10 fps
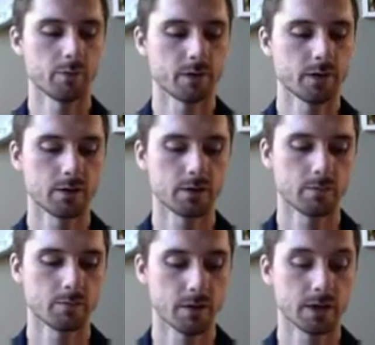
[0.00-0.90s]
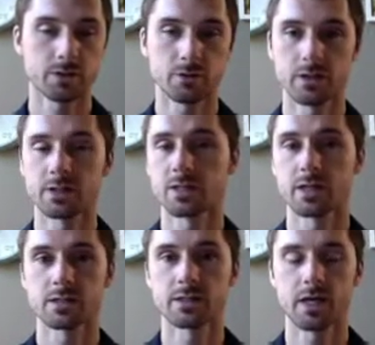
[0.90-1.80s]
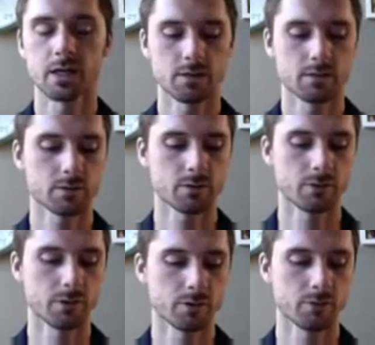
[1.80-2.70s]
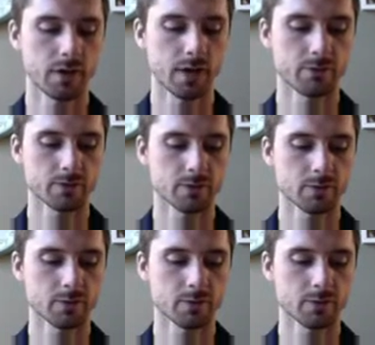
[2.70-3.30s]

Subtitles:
Then that's good, it's less than 8, so you know 5 is